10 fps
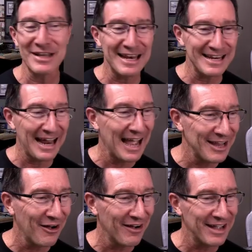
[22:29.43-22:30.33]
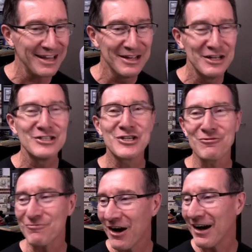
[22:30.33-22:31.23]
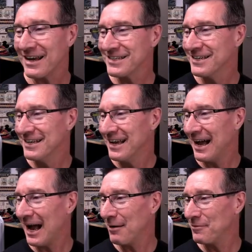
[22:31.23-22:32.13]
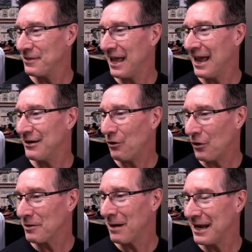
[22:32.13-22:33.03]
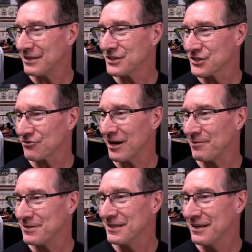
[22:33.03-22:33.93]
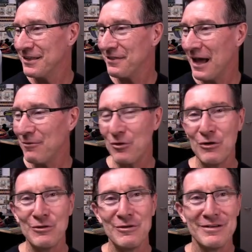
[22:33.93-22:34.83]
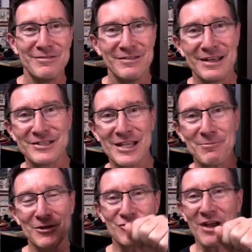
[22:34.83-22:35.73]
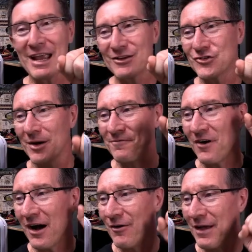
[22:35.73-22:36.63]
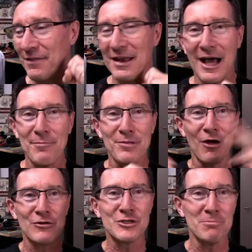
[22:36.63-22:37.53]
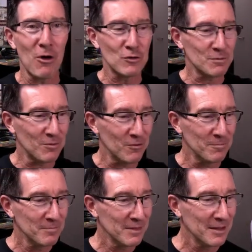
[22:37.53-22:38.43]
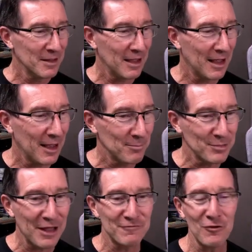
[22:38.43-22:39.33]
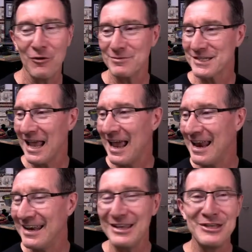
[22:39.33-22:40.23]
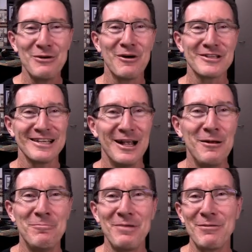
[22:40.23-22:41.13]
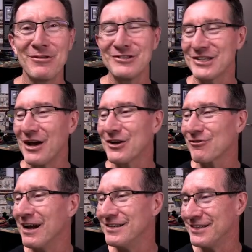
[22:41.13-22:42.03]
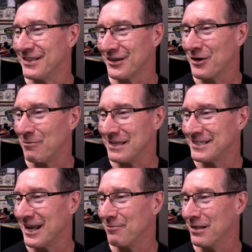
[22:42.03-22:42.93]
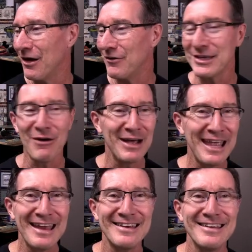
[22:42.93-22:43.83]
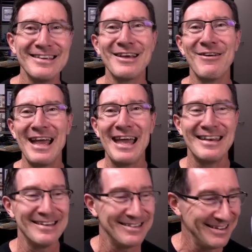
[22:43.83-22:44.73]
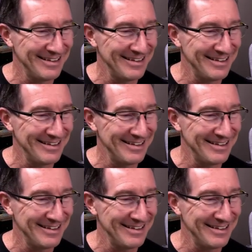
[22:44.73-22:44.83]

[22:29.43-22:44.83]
getting AI to write an automated script that will accept a drag and drop file and then upload to multiple platforms. And you watch, people just go crazy in the comments down below. Go ahead. Go ahead.